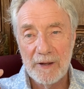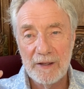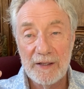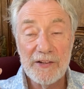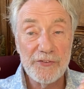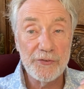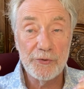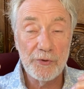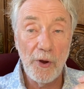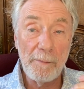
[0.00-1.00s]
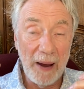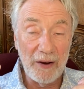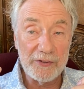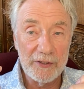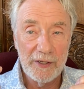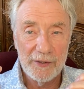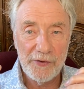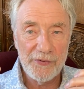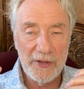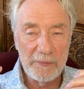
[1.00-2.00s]
leads to about
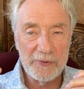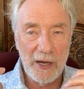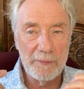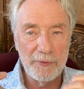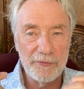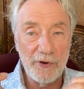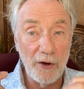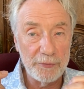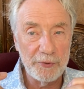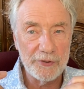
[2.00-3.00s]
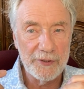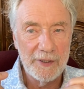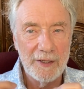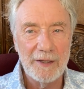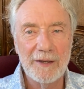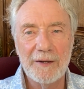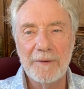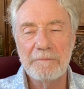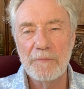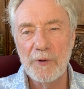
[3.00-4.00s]
the same type of output
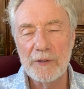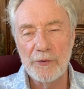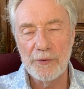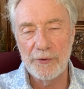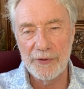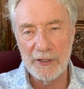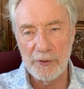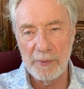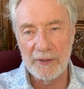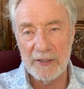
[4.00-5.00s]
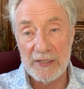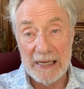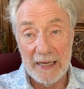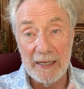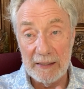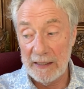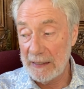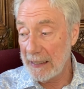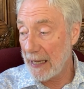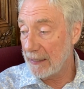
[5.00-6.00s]
when you think about it. And
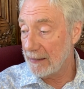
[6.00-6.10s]
in